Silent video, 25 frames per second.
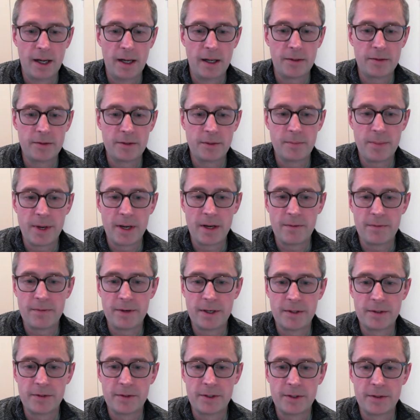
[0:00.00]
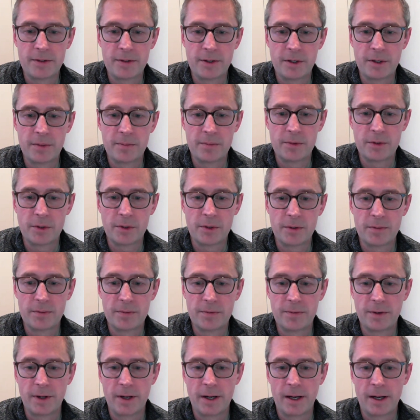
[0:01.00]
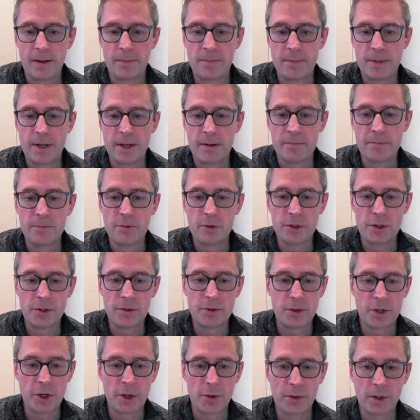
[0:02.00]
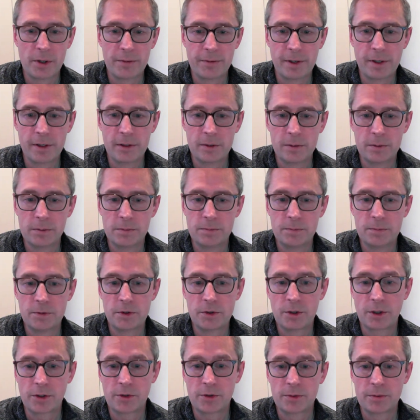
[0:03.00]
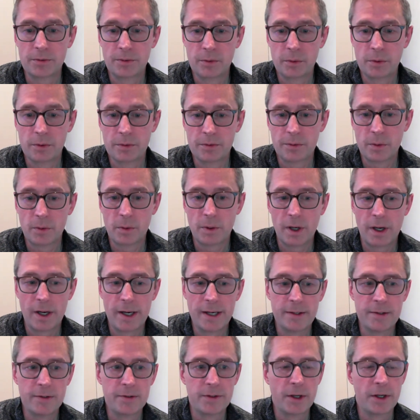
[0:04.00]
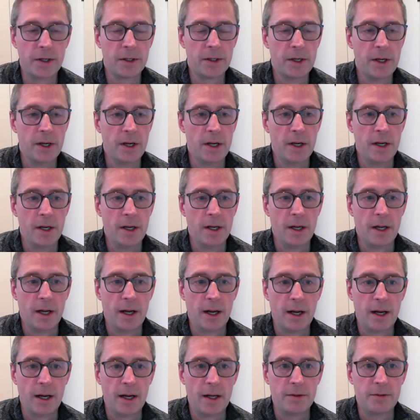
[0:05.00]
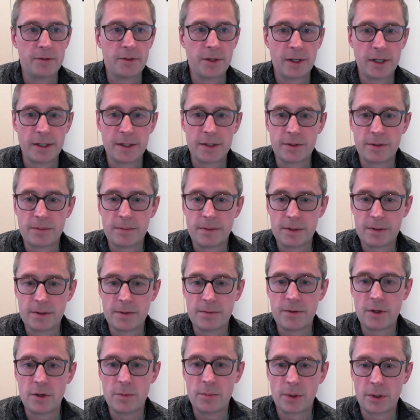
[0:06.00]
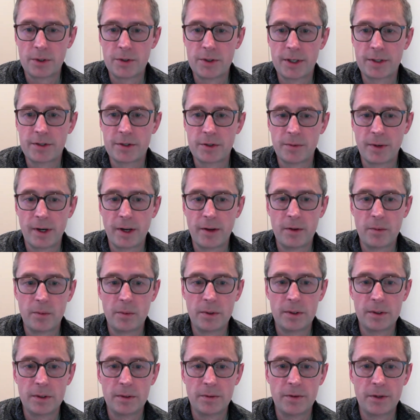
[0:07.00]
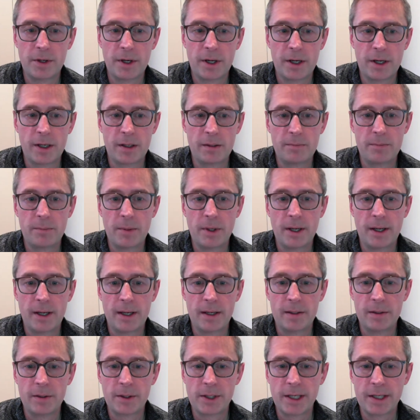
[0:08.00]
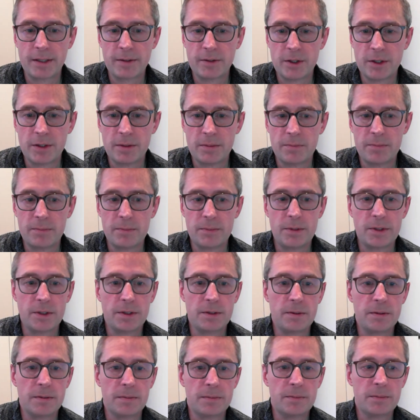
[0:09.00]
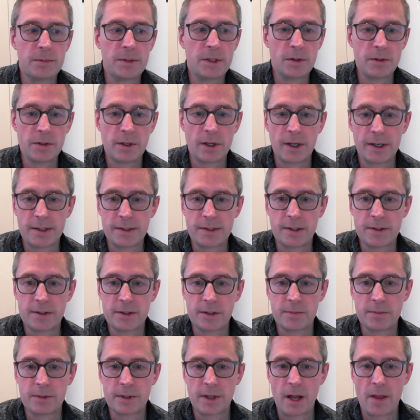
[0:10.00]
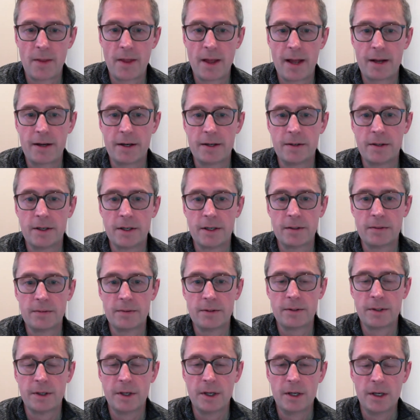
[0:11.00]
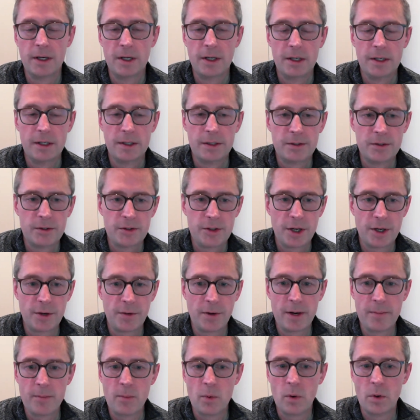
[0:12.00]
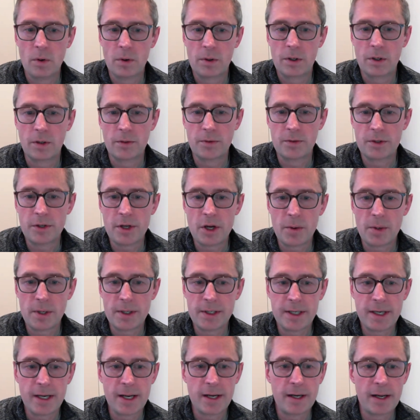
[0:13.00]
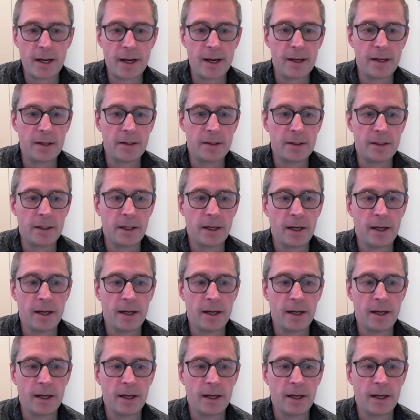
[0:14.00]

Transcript: some benefits in terms of reducing your overall structural floor-to-floor height. So certainly there's a few projects around the world that are looking to utilize systems like that and generate more continuity in our